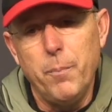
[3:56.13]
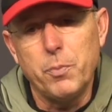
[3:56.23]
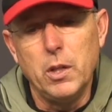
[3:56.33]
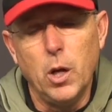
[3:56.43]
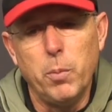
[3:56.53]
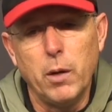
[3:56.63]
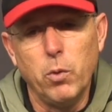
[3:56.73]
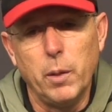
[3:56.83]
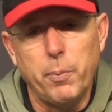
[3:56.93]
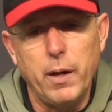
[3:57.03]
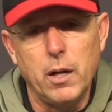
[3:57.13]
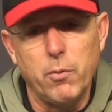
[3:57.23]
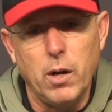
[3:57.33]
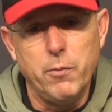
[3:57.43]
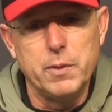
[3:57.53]
You know, but I'm really proud of
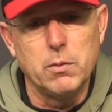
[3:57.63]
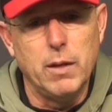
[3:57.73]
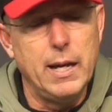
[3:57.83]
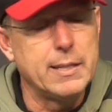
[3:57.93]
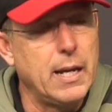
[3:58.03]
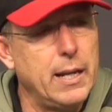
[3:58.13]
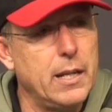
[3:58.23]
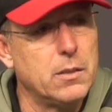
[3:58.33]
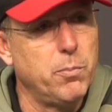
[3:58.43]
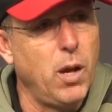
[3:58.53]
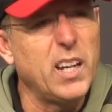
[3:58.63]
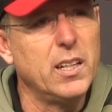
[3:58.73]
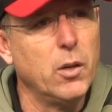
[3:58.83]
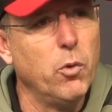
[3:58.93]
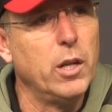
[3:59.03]
our offensive line tight ends blocking
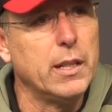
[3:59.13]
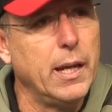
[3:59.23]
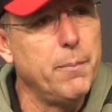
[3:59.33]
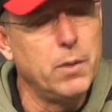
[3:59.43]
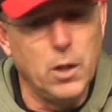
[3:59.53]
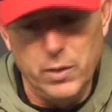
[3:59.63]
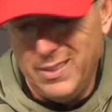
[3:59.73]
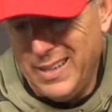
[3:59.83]
in the run game. You know, these